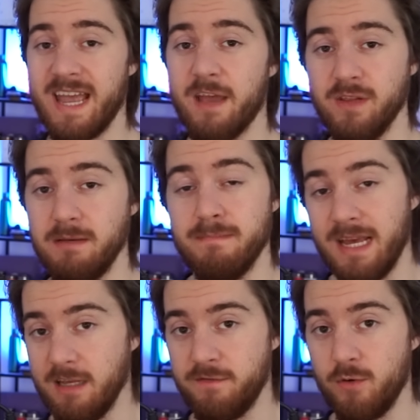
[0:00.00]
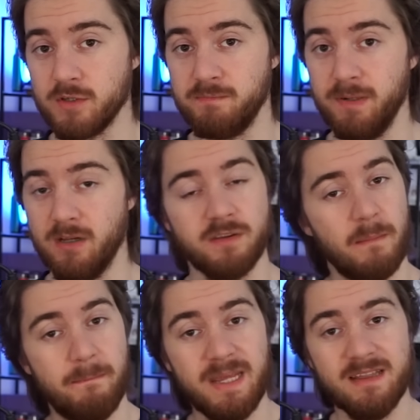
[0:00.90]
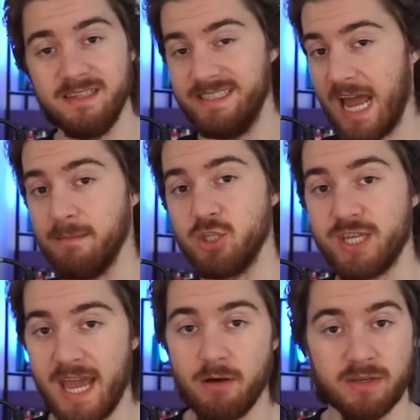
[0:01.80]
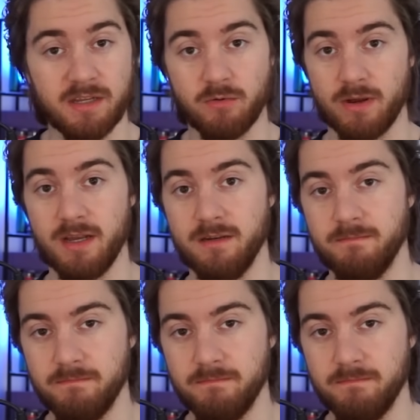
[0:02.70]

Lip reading: a heavily melee focused build, being the damage carry in a raid.